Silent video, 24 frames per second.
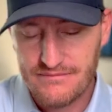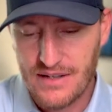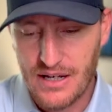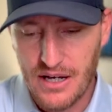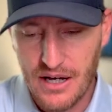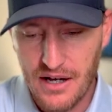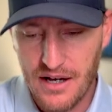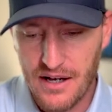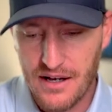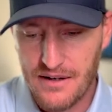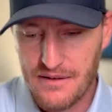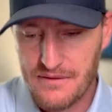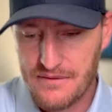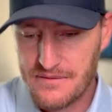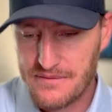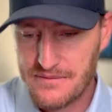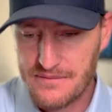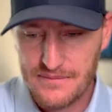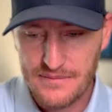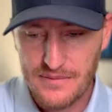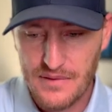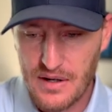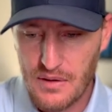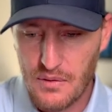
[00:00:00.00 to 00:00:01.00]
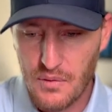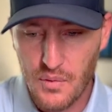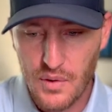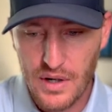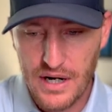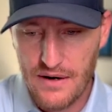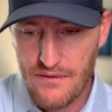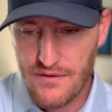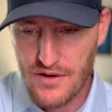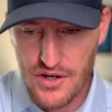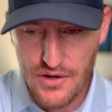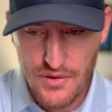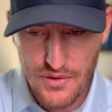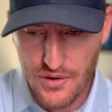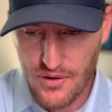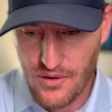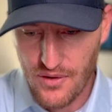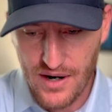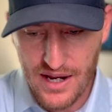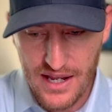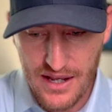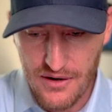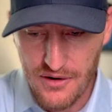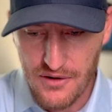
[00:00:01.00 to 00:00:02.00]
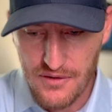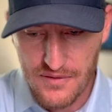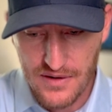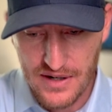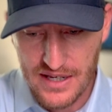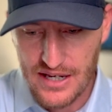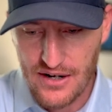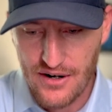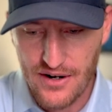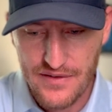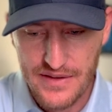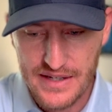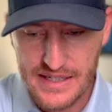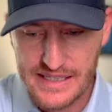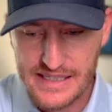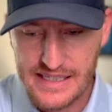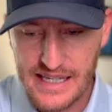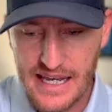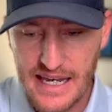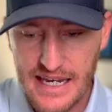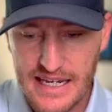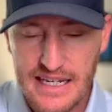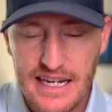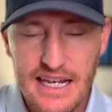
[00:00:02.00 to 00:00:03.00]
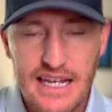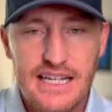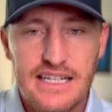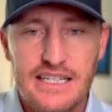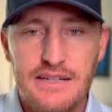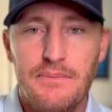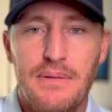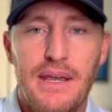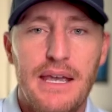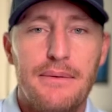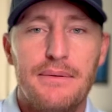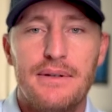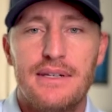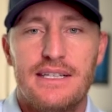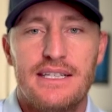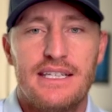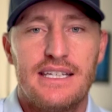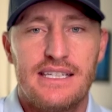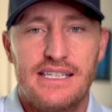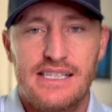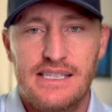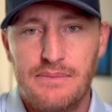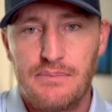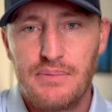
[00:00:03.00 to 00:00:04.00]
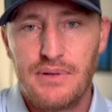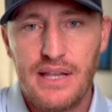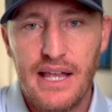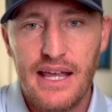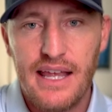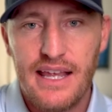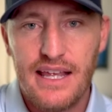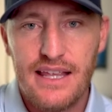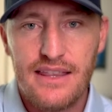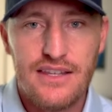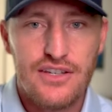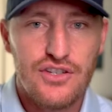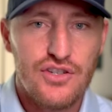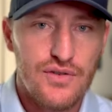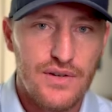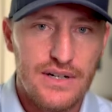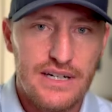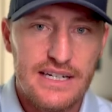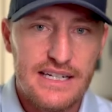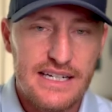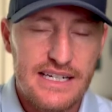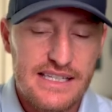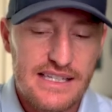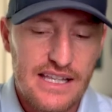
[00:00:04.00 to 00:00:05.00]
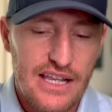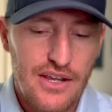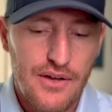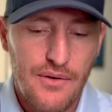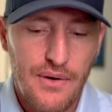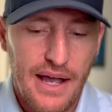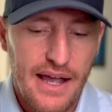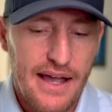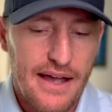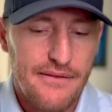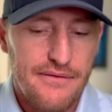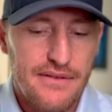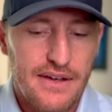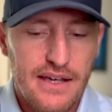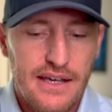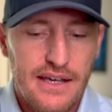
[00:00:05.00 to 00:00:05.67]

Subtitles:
of whatever you create over here on the side to be able to display the Trinities that you have.